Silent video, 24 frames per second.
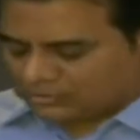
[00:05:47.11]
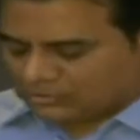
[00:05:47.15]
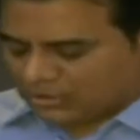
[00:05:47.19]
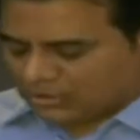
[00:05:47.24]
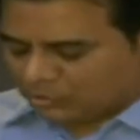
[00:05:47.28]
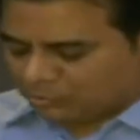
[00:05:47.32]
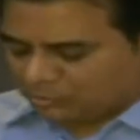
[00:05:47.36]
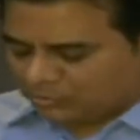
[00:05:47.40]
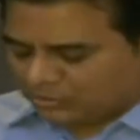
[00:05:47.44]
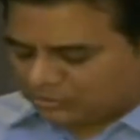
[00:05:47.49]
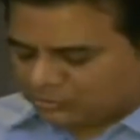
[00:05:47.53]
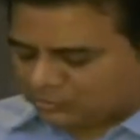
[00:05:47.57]

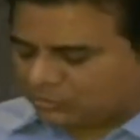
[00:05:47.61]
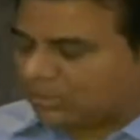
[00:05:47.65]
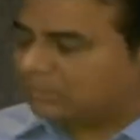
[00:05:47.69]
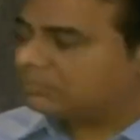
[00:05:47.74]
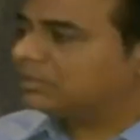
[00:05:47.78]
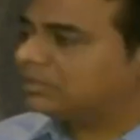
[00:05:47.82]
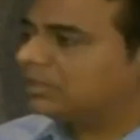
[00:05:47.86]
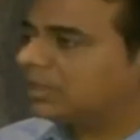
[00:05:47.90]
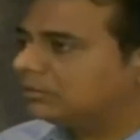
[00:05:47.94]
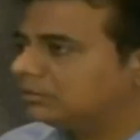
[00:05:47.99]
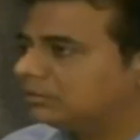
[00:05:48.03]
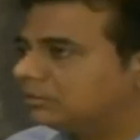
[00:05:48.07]
Soumya
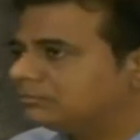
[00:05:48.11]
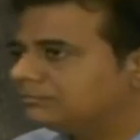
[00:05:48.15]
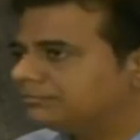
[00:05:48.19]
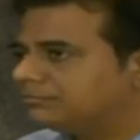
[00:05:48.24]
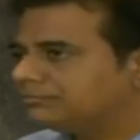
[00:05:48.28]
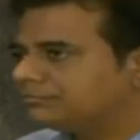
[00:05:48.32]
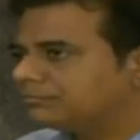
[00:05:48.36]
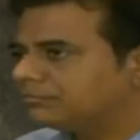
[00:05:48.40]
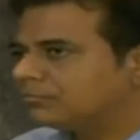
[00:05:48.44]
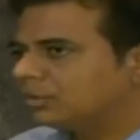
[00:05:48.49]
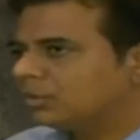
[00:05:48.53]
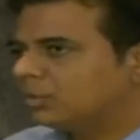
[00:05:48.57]
Swaminathan,
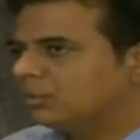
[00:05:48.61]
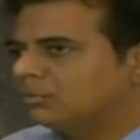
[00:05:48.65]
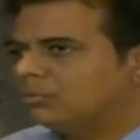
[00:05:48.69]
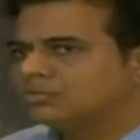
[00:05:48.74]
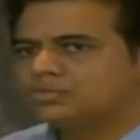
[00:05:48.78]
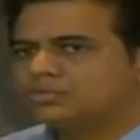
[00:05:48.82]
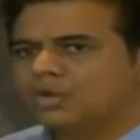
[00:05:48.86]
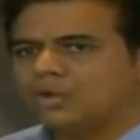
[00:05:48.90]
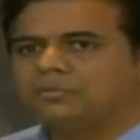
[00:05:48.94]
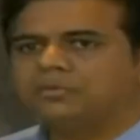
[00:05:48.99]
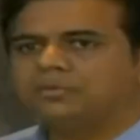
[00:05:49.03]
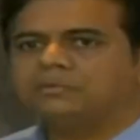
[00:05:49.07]
who
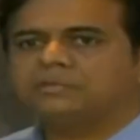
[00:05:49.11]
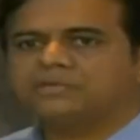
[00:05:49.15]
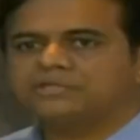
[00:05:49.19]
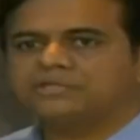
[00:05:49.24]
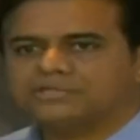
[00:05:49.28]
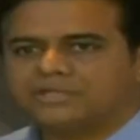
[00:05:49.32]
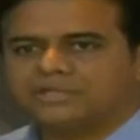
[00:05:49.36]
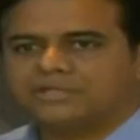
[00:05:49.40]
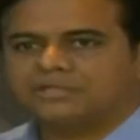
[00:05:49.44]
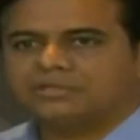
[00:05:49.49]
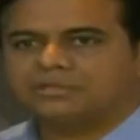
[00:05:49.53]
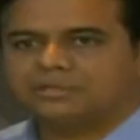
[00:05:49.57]
was
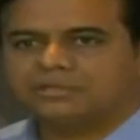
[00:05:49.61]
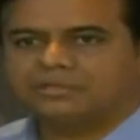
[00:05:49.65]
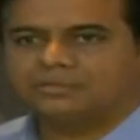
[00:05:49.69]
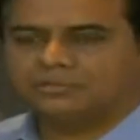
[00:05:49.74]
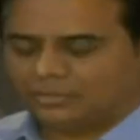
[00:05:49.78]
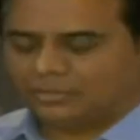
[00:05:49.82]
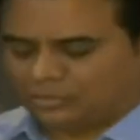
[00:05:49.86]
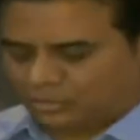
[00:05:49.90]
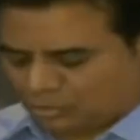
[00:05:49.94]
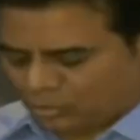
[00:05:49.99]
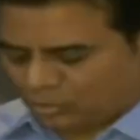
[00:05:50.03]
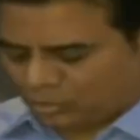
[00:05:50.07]
omnipresent
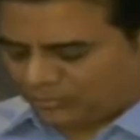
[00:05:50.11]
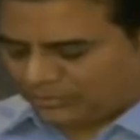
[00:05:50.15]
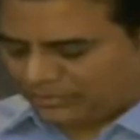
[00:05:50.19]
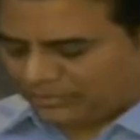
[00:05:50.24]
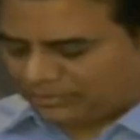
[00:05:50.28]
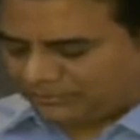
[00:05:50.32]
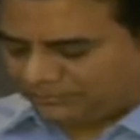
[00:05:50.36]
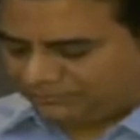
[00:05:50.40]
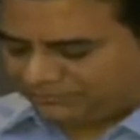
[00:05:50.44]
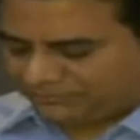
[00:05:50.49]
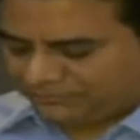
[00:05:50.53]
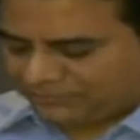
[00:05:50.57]
during
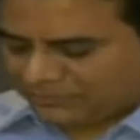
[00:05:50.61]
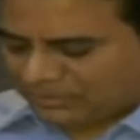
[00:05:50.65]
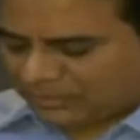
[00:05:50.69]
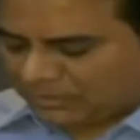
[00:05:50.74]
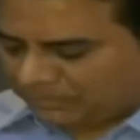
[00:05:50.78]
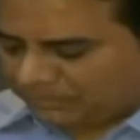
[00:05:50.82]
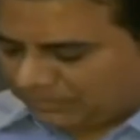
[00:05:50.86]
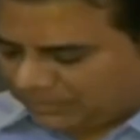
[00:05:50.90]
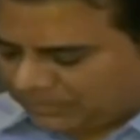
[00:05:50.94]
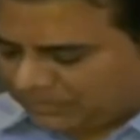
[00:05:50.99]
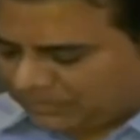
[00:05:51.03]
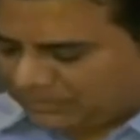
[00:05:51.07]
COVID,
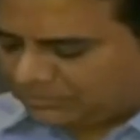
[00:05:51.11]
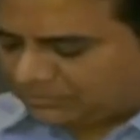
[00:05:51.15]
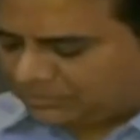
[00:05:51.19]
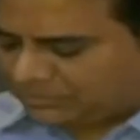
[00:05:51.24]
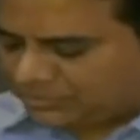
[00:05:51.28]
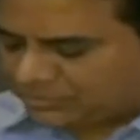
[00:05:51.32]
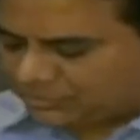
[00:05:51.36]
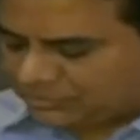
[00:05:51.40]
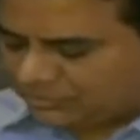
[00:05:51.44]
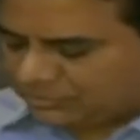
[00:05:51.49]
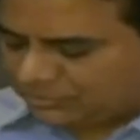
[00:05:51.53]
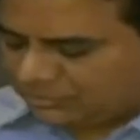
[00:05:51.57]
a
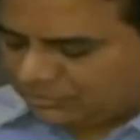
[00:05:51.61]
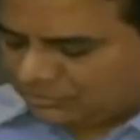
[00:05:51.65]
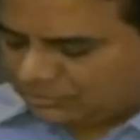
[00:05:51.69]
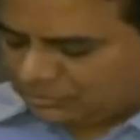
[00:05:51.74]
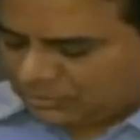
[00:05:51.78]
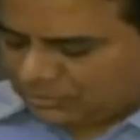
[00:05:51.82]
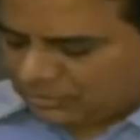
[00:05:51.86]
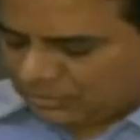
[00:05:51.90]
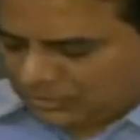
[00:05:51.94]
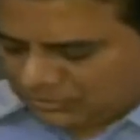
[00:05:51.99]
pediatrician